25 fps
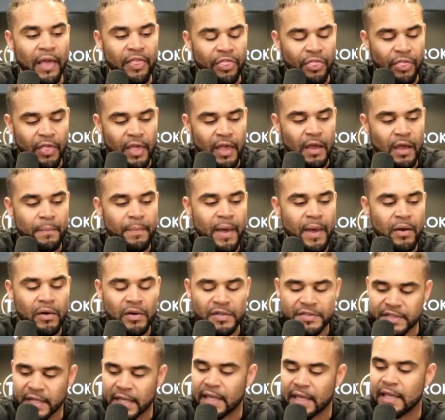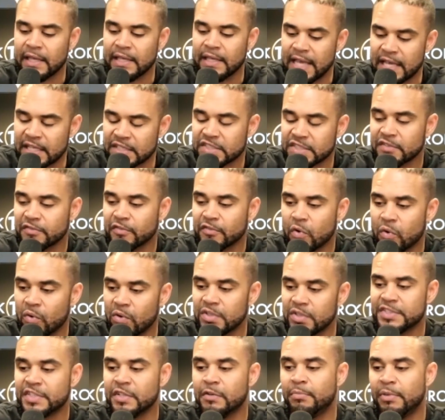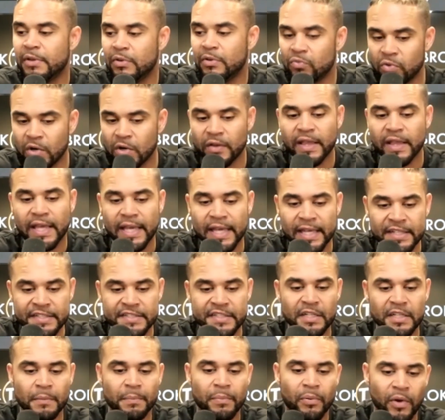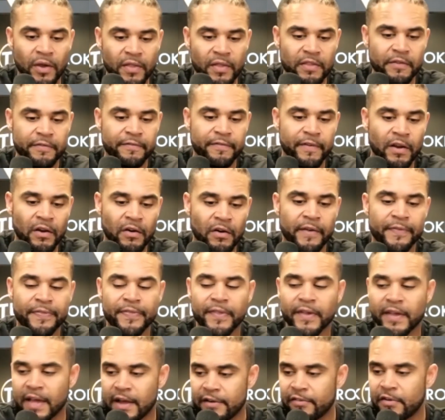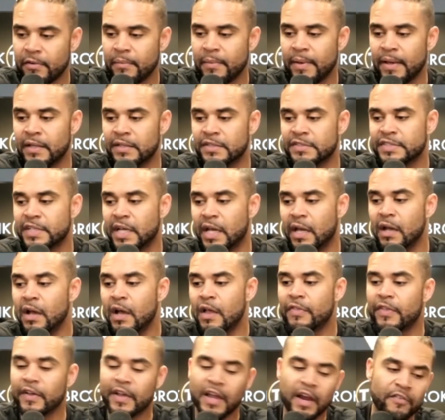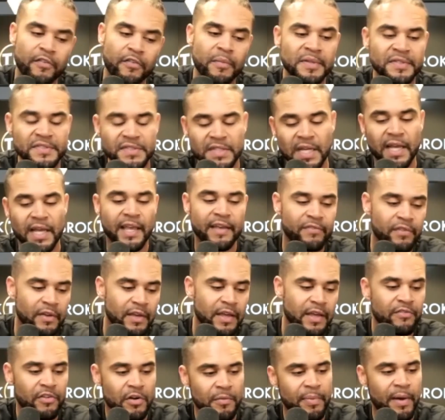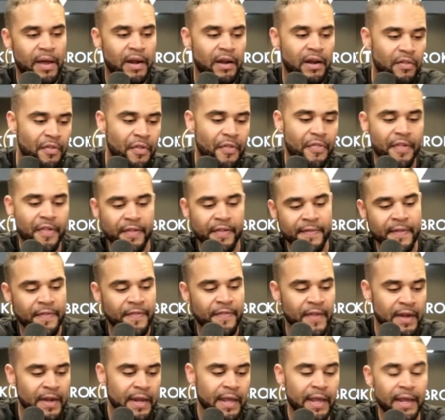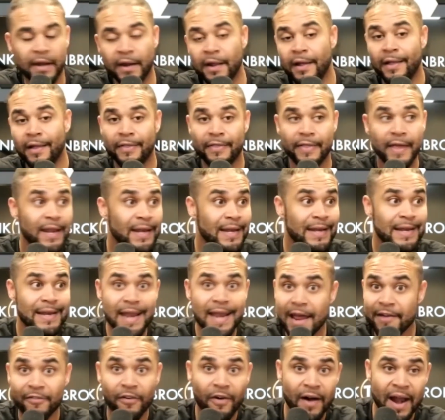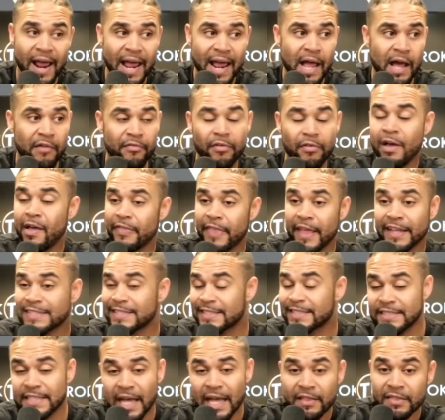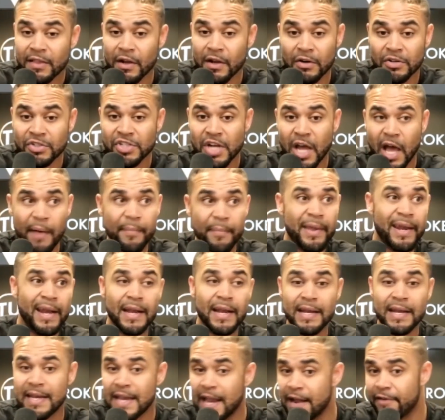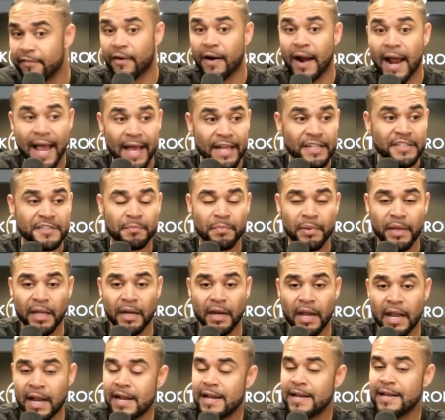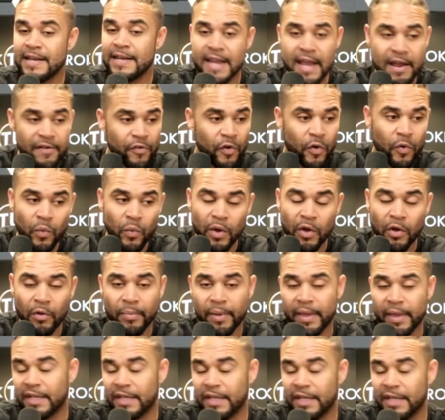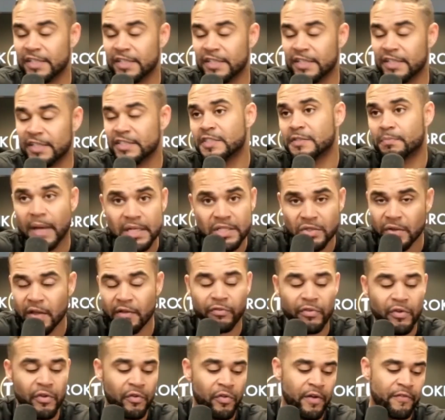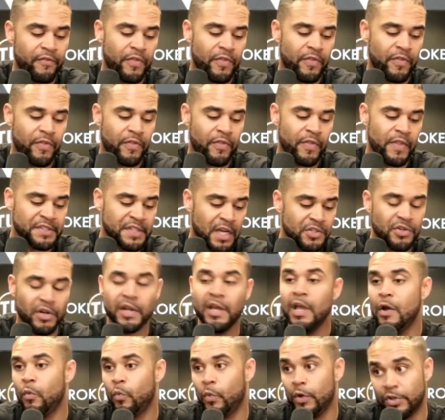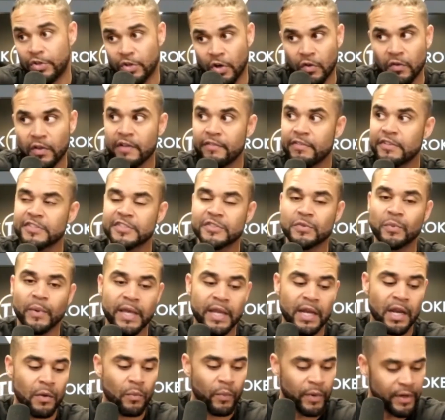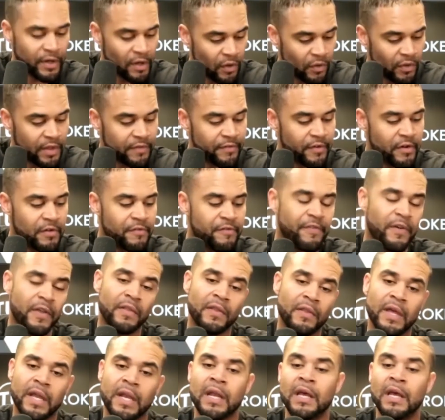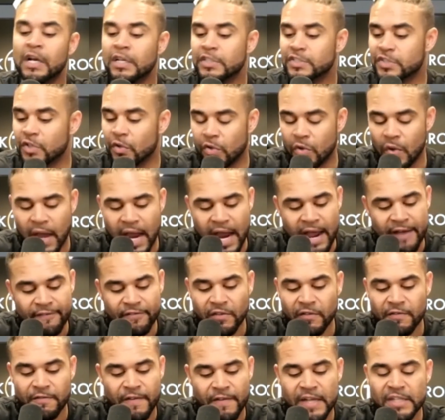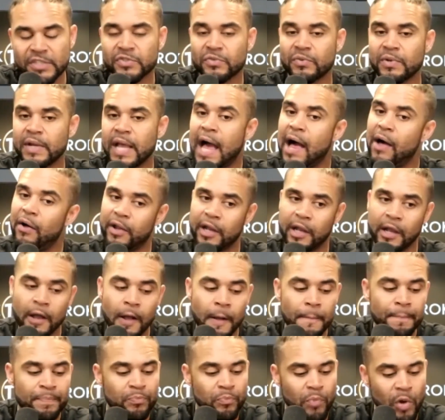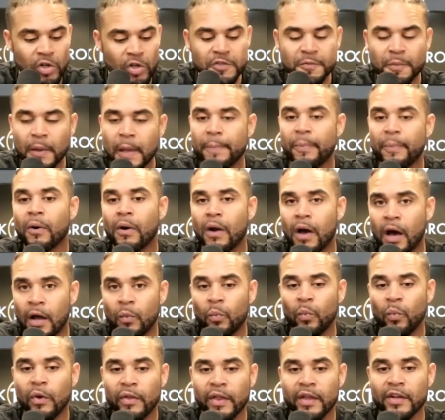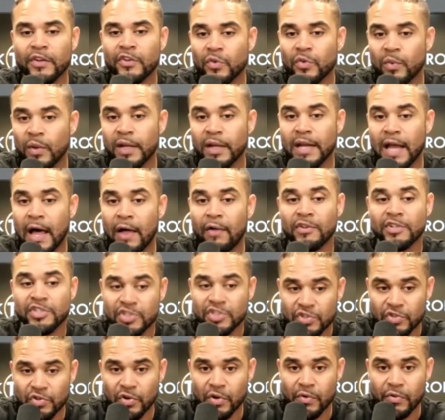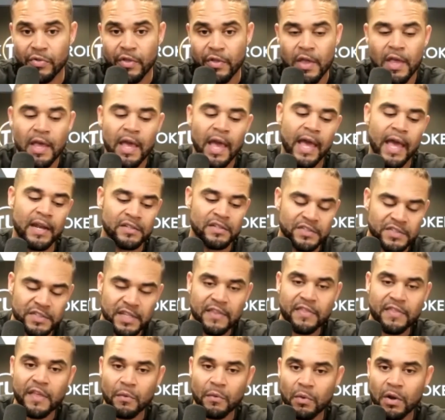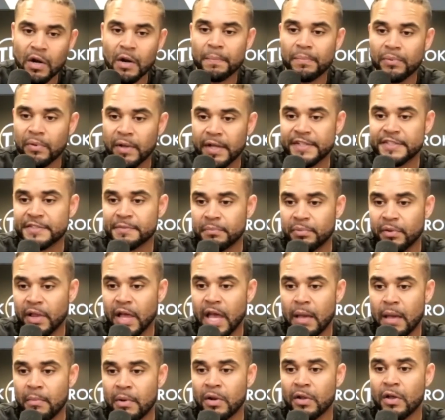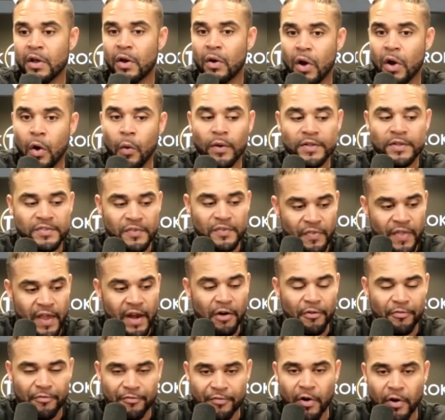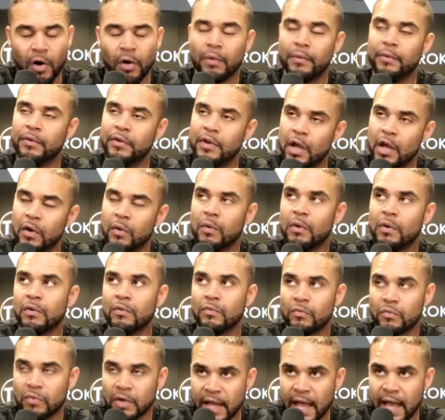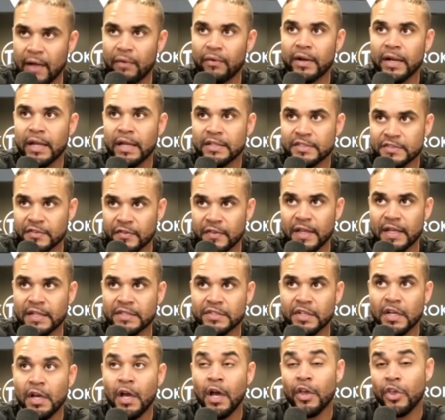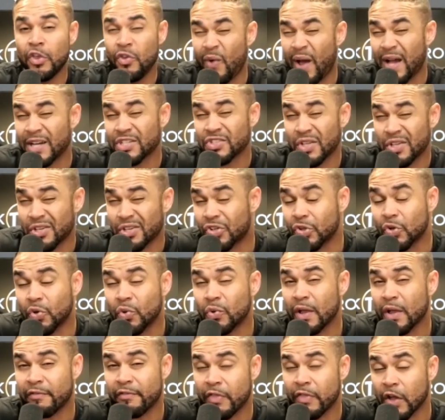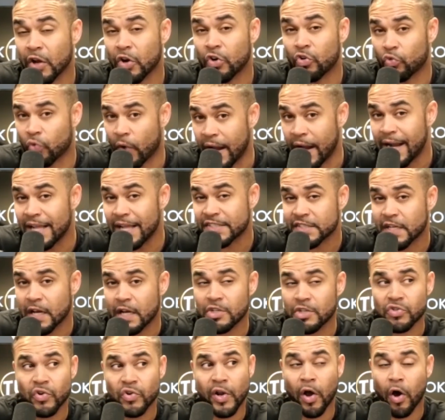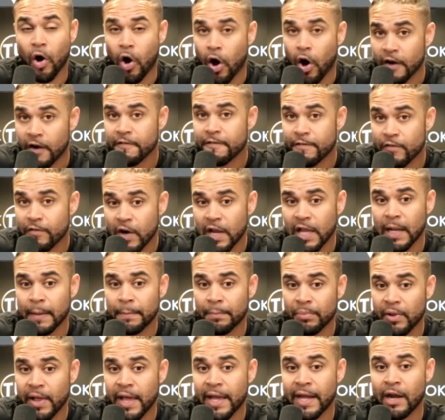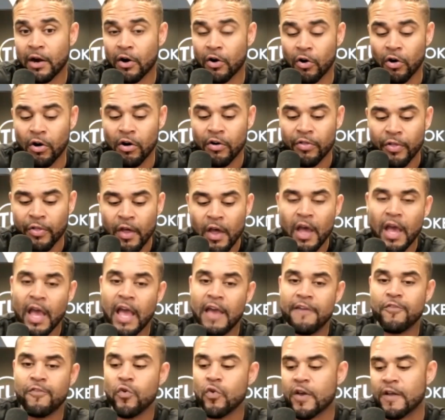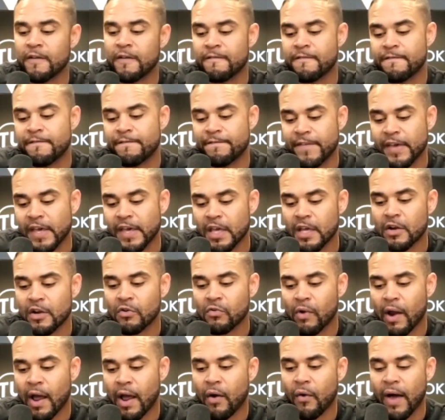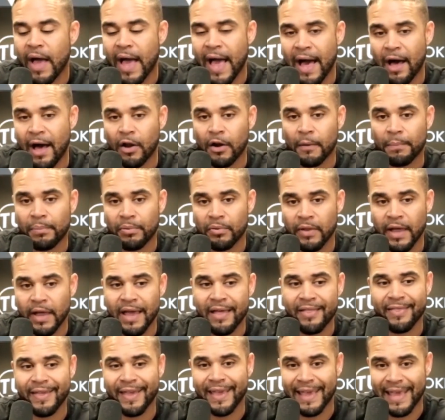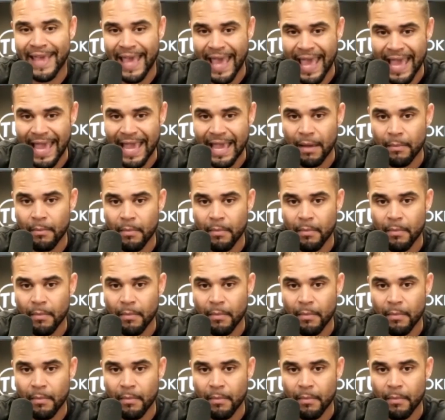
think about is like, yes, of course, it'd be really easy to point the finger at the government and say, the government's not giving everybody the thing that they need. They never have. That's not their job. And it never has been. And it never will be, especially if you live in this country. We don't live in Sweden. We don't live in Finland. So you have to face reality. Most people are unwilling to acknowledge truth. And instead they want to place blame and go, oh, it's their fault. No. Reality is this: you actually do live in the greatest country on freaking planet Earth if you can figure out how to play the game.